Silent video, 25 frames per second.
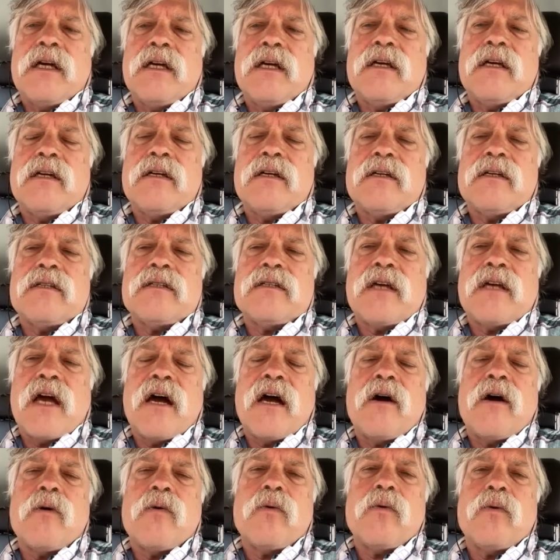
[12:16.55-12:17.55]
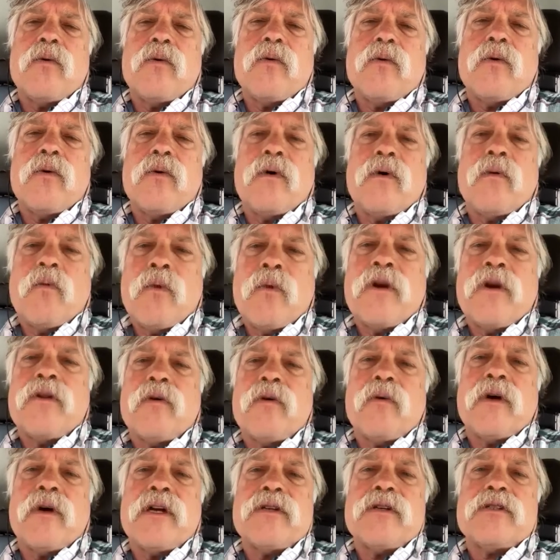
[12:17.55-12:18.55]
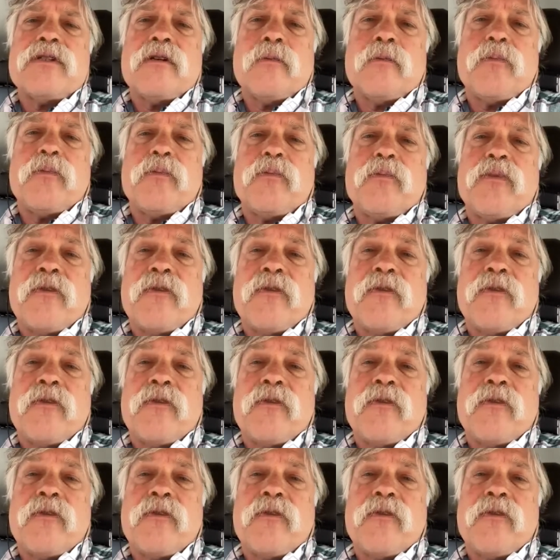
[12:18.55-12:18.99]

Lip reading: is one of the ways to